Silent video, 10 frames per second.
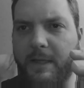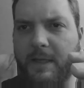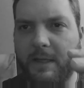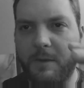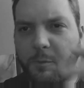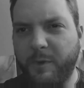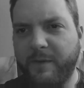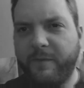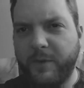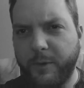kind of
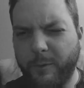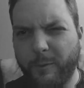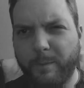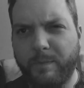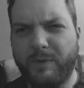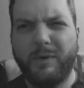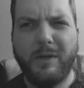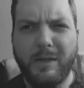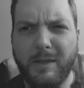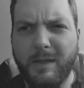
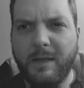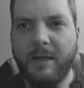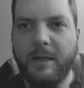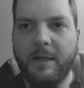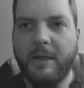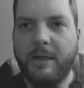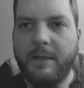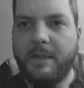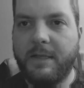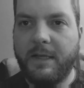ReviewBrah
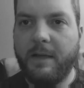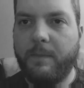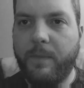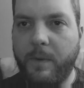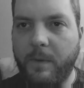type